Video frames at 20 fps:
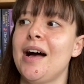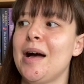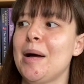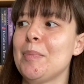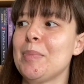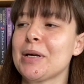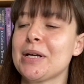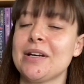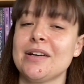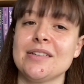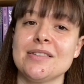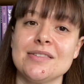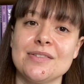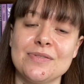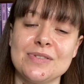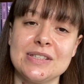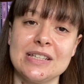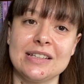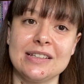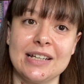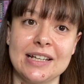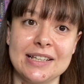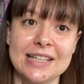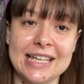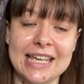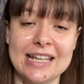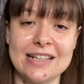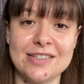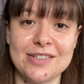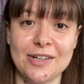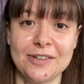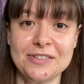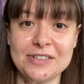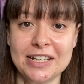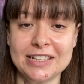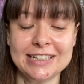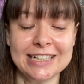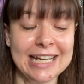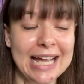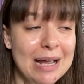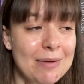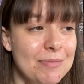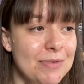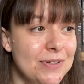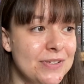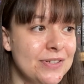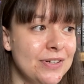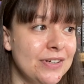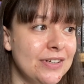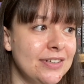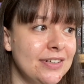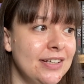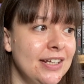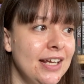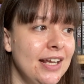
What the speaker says: Because obviously like the kids don't turn the cameras on,